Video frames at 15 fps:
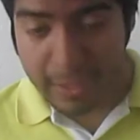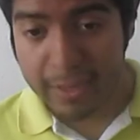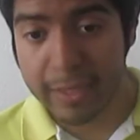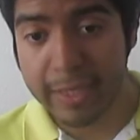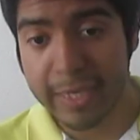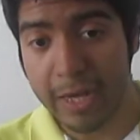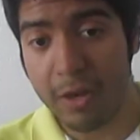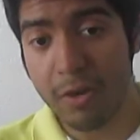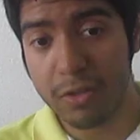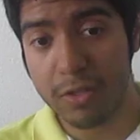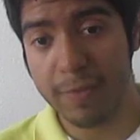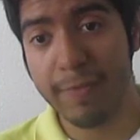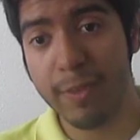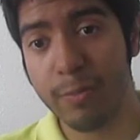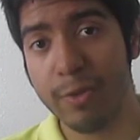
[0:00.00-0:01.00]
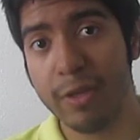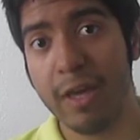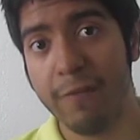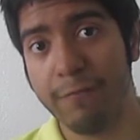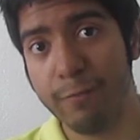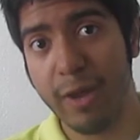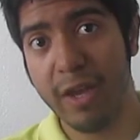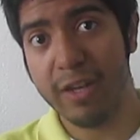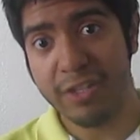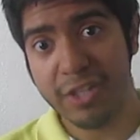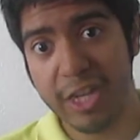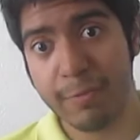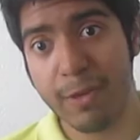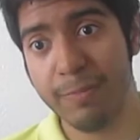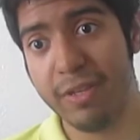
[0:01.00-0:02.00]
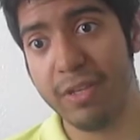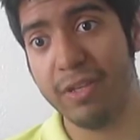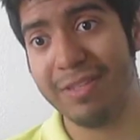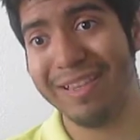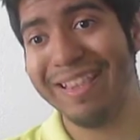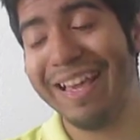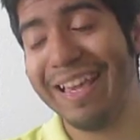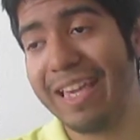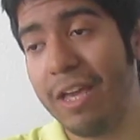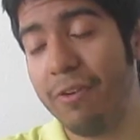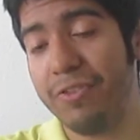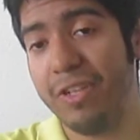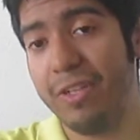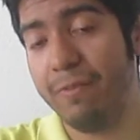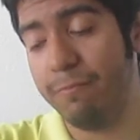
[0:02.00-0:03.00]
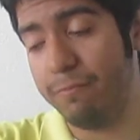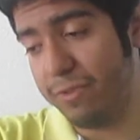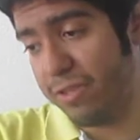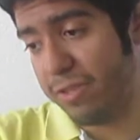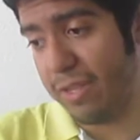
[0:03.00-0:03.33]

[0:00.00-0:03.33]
the character development we got from Hanajima because I like how she